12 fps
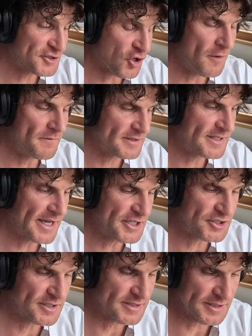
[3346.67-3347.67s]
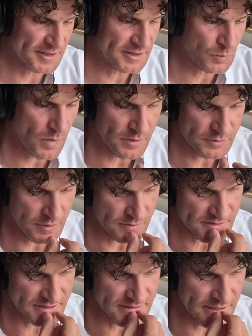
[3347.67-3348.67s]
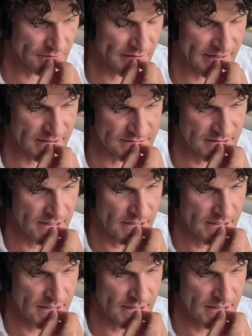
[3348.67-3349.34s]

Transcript: conversations in this Well Doctor series